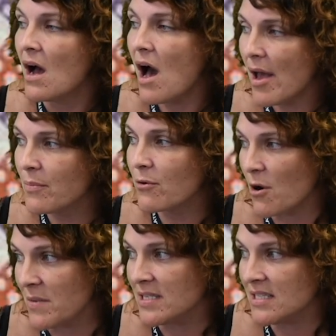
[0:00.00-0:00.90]
I
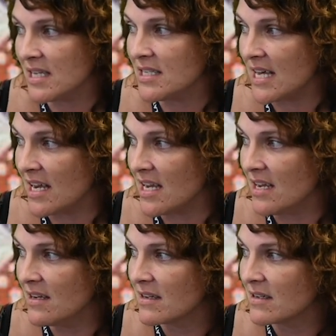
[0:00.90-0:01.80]
promise, said Daddy.
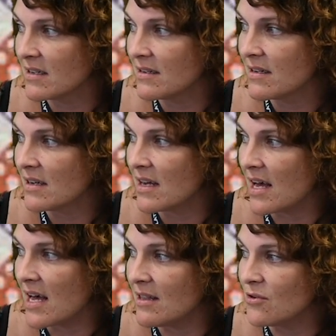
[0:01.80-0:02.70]

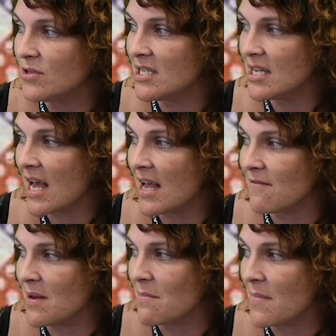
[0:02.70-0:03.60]
And Lucy gave
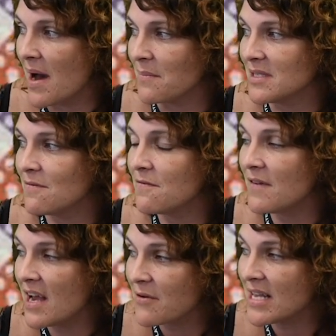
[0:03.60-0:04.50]
him Mum's
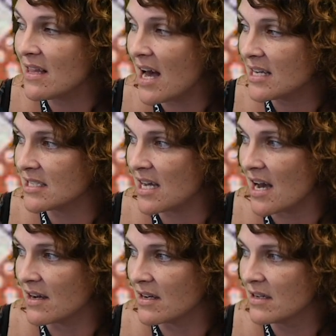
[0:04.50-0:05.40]
very last
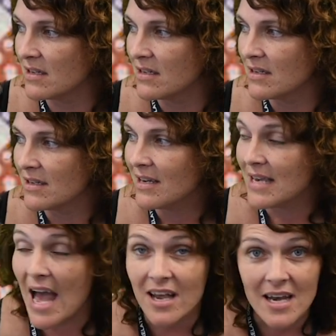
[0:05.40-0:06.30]
hug.
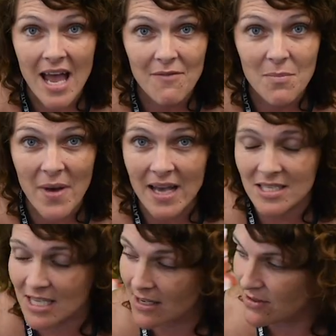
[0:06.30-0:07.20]
Now can I have it
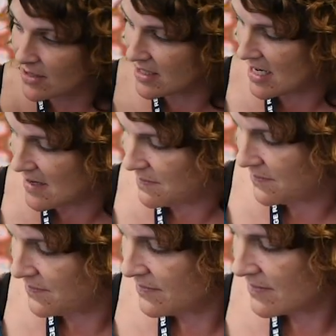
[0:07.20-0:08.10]
back, said Lucy.
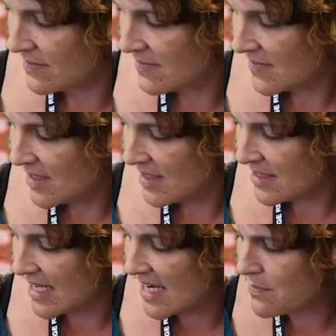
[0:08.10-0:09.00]

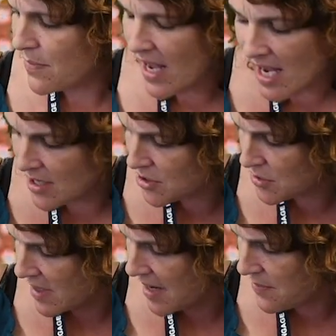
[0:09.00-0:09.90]
Daddy picked
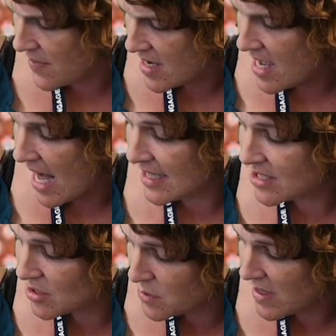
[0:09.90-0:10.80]
her up and
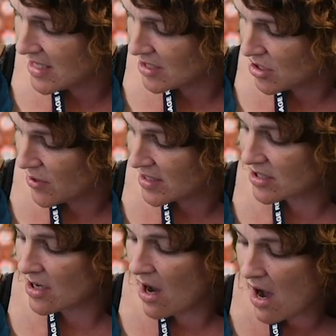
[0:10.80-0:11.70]
squeezed her as
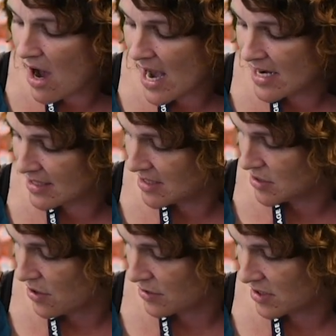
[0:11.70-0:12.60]
tight as a
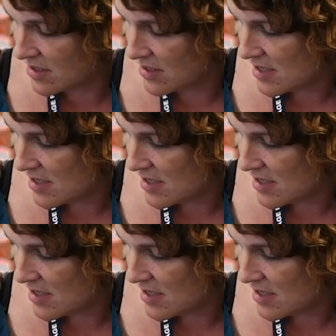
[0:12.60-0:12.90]
knot.